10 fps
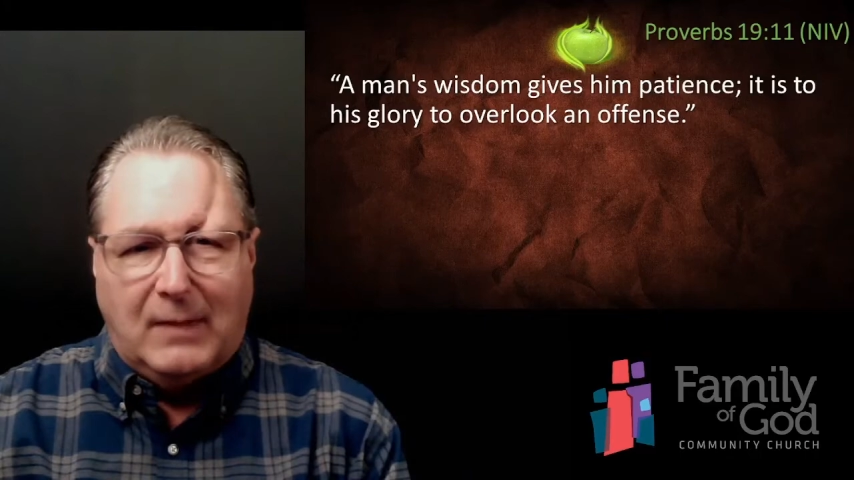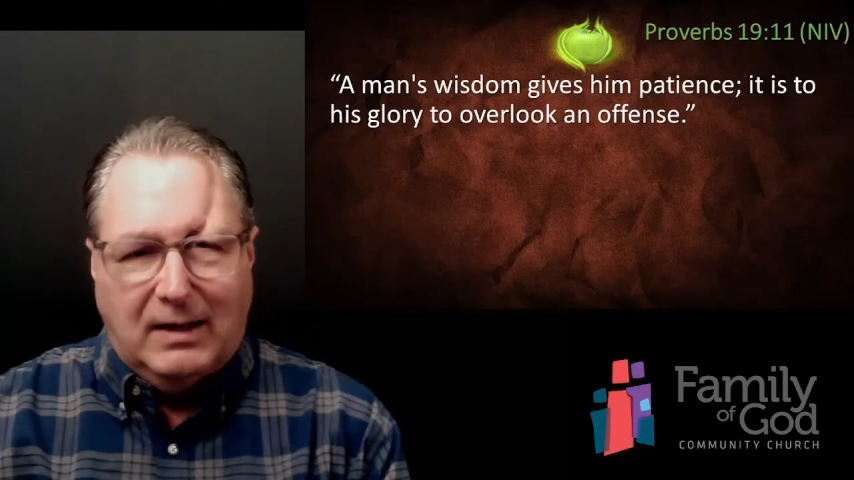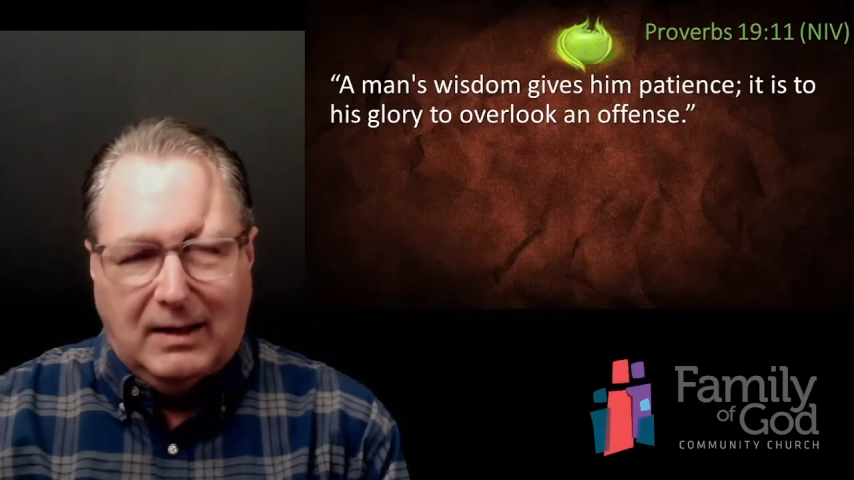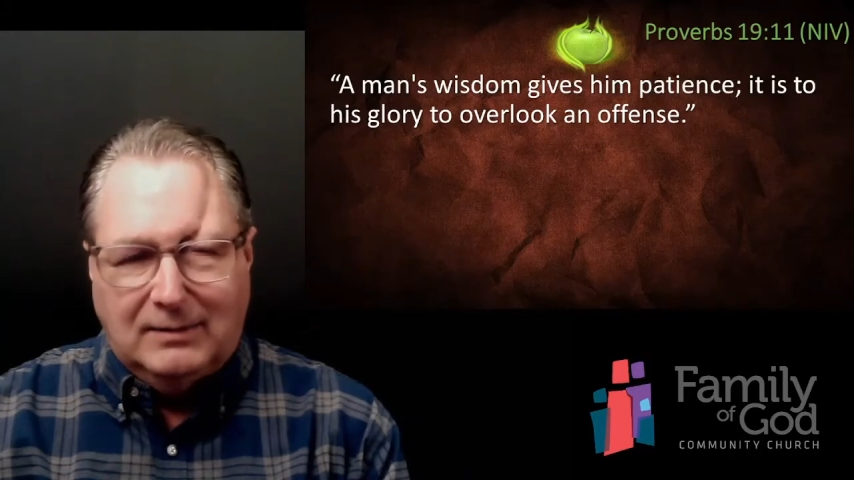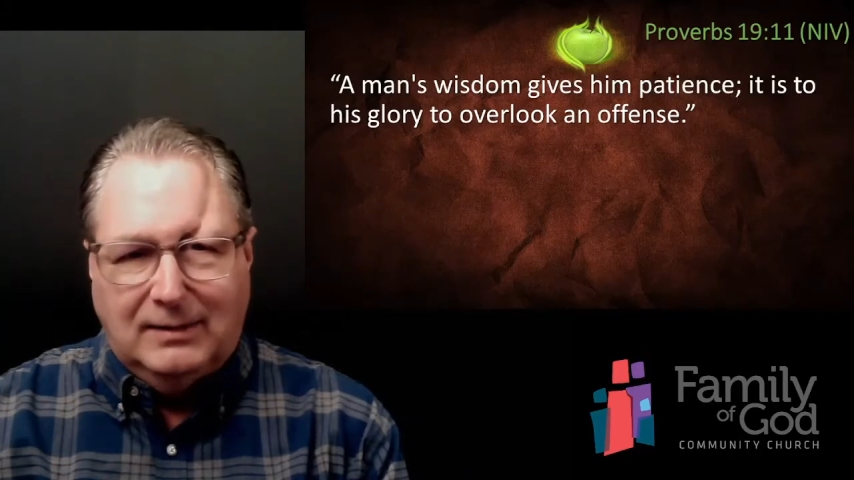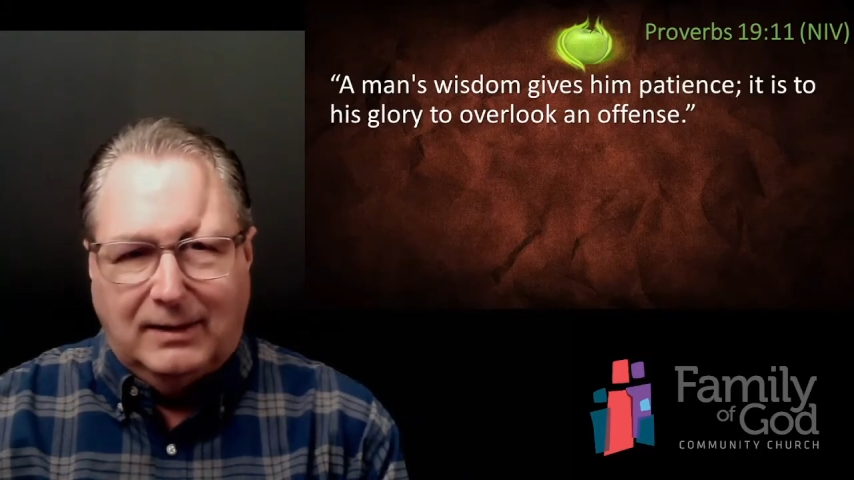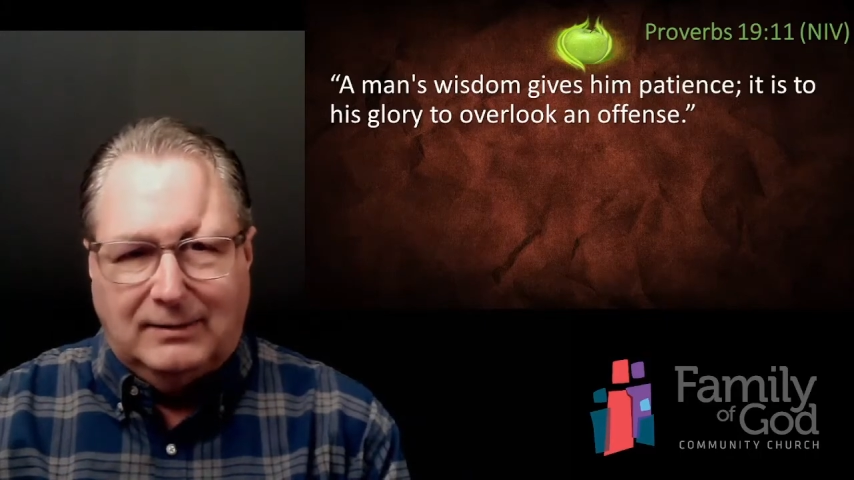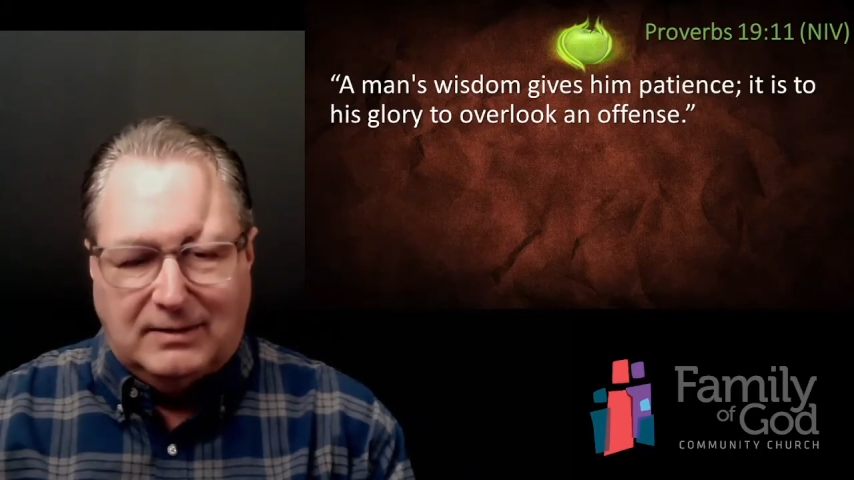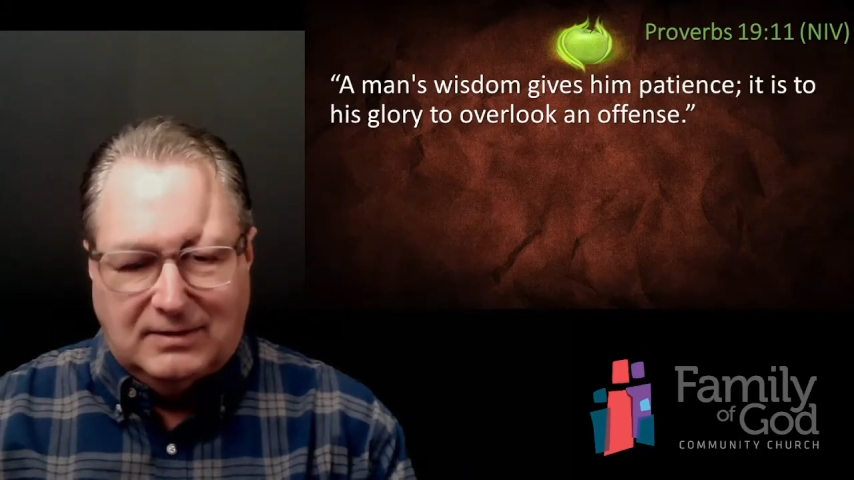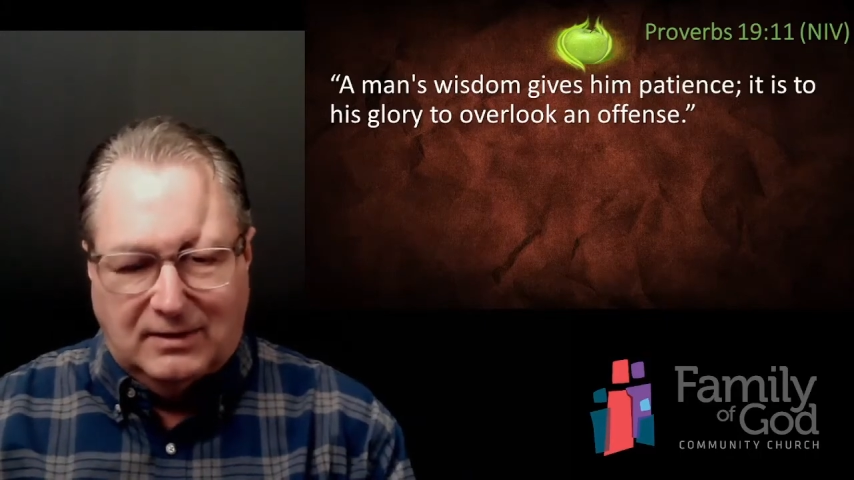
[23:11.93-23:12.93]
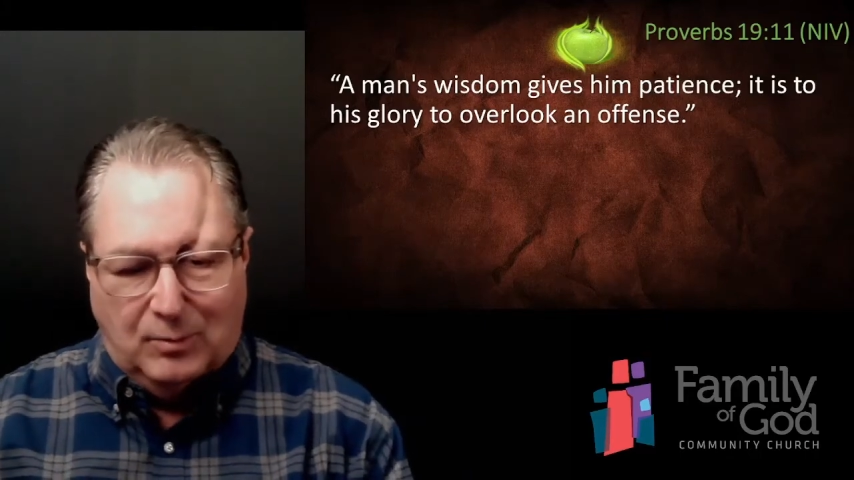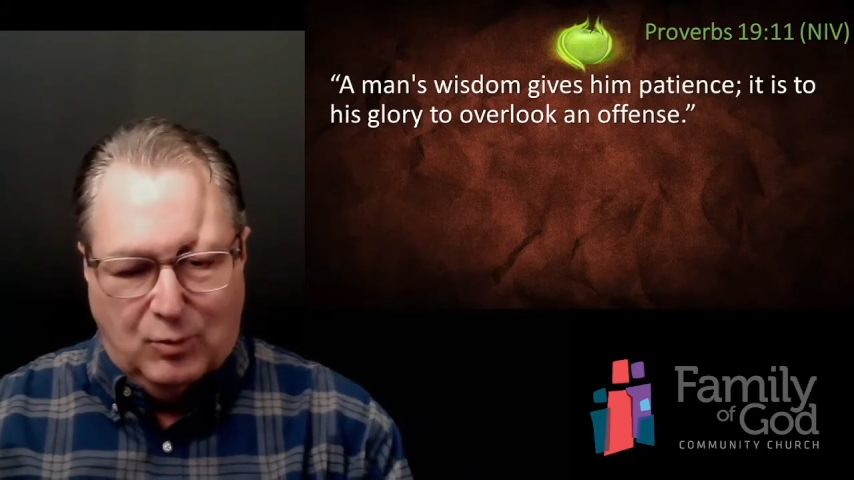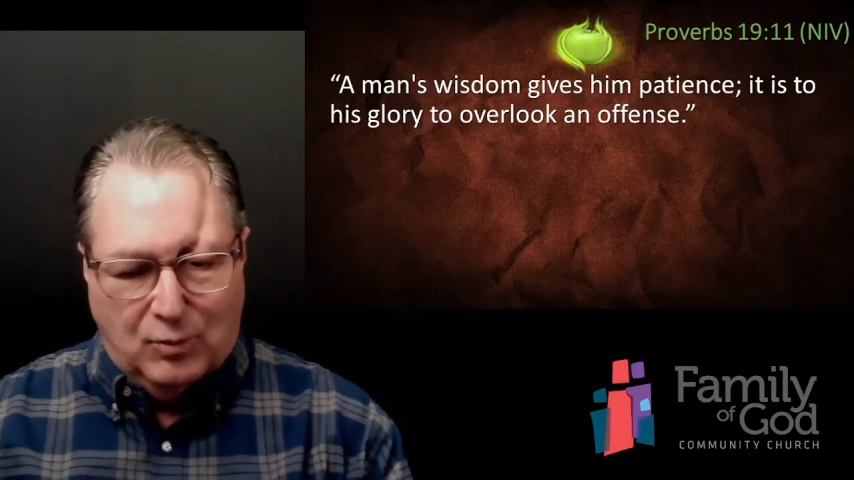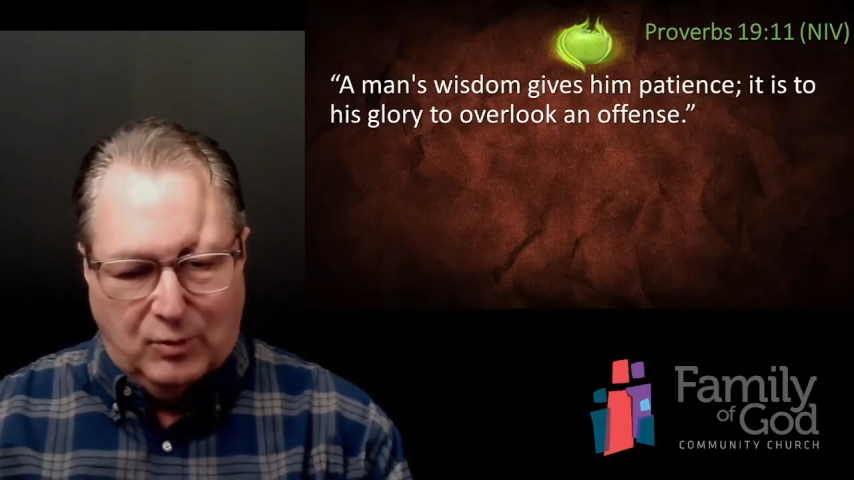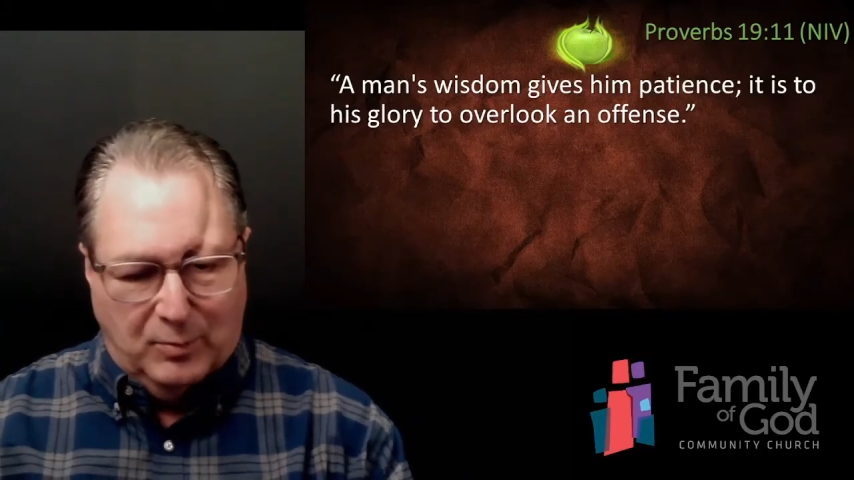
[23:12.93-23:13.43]
And I think that's an
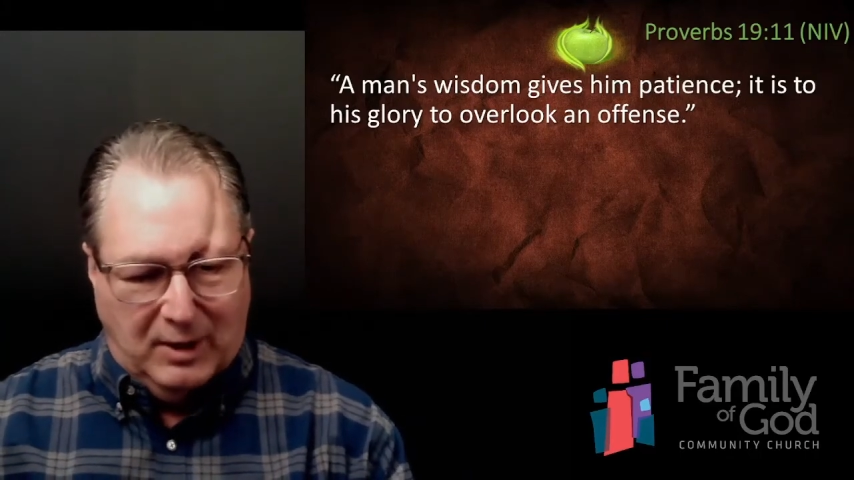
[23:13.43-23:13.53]
important